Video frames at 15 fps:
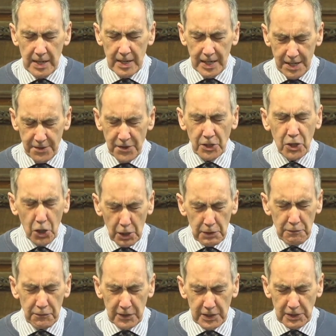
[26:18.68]
in the
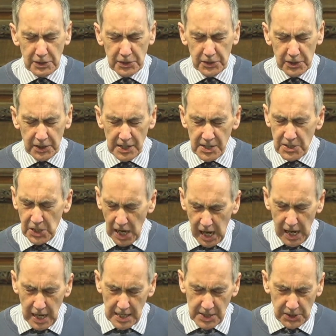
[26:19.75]
confidence that his
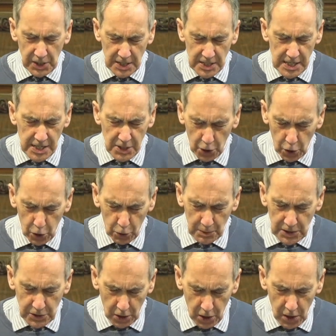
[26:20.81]
eye is indeed
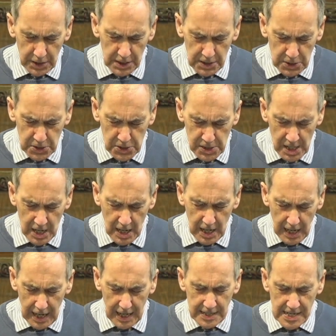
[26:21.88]
always on us
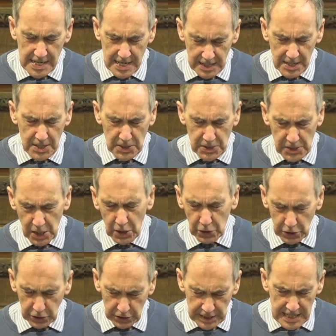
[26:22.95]
and he is
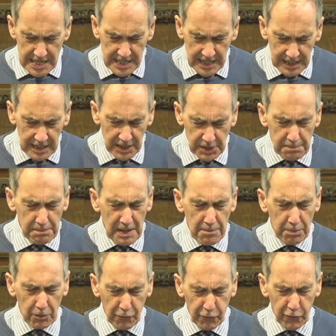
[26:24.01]
leading his
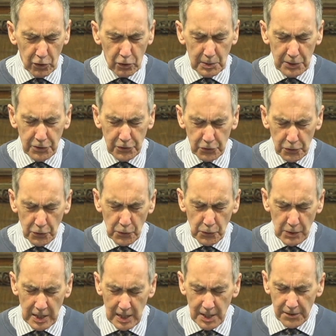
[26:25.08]
people forward through
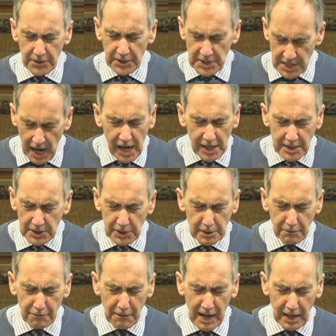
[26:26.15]
the darkest of
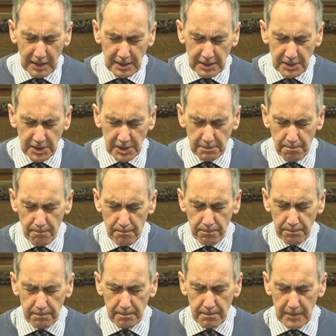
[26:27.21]
valleys
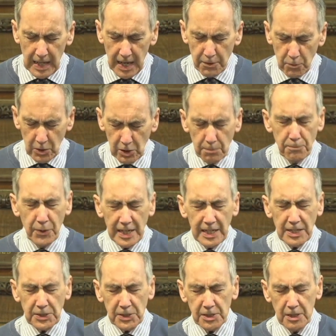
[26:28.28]
and will bring
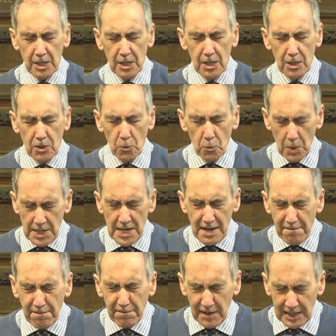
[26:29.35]
us one day
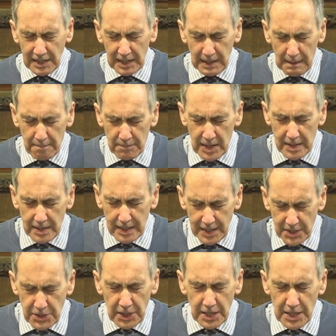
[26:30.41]
finally
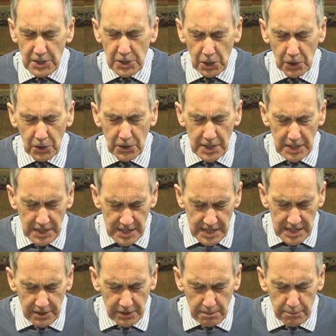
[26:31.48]
into his own
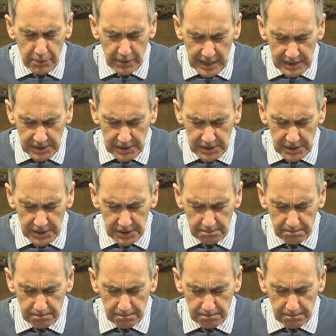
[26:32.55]
nearer presence.